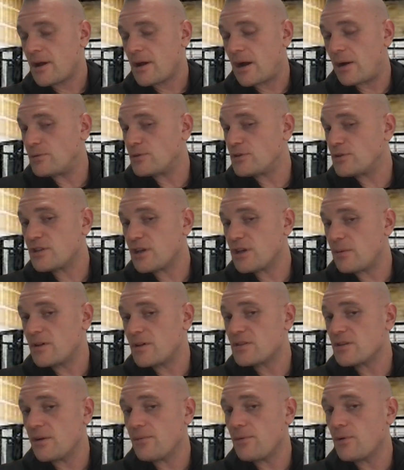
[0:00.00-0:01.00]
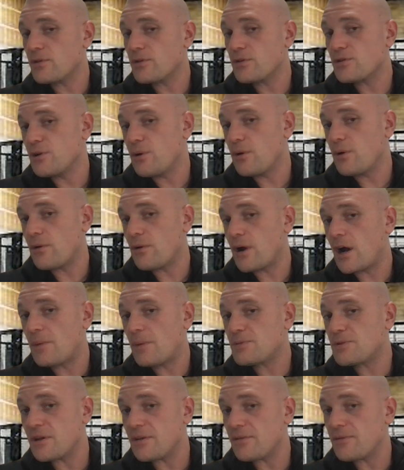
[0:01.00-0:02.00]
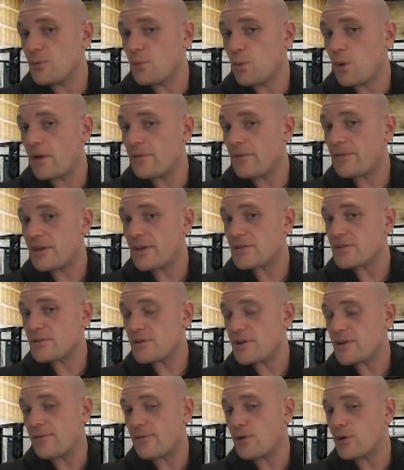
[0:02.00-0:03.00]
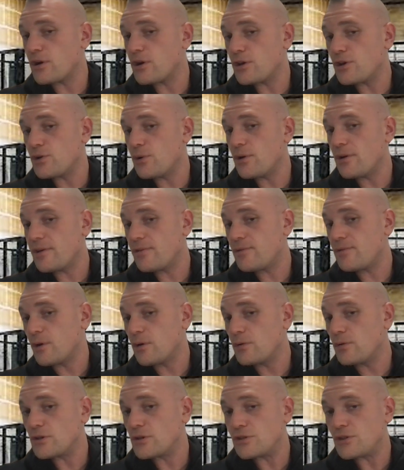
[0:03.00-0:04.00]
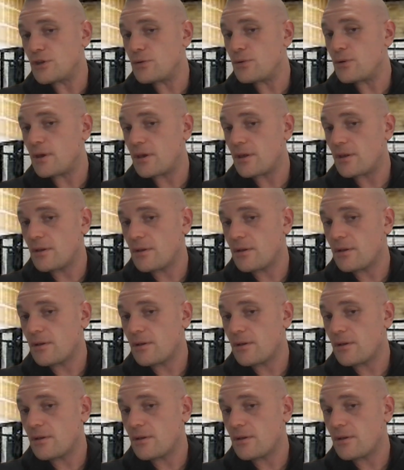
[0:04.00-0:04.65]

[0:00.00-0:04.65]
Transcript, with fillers: I would just tell myself, look, there's no other option. If you want this, you're never going to do it if you don't just do it.